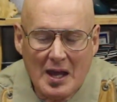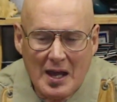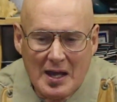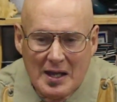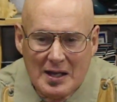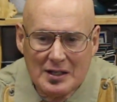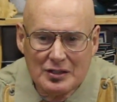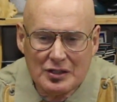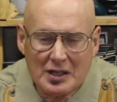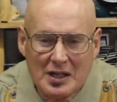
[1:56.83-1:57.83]

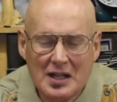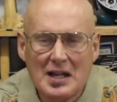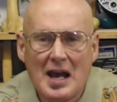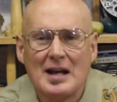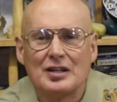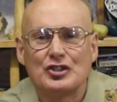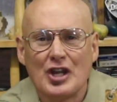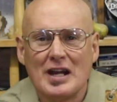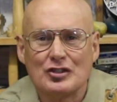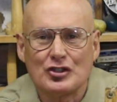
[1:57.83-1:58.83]
And he had a
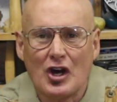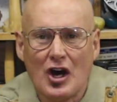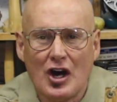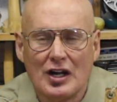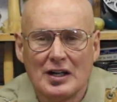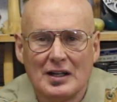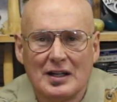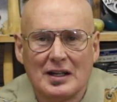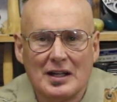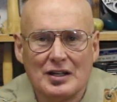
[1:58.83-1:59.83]
chainsaw
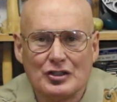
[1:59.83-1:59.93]
in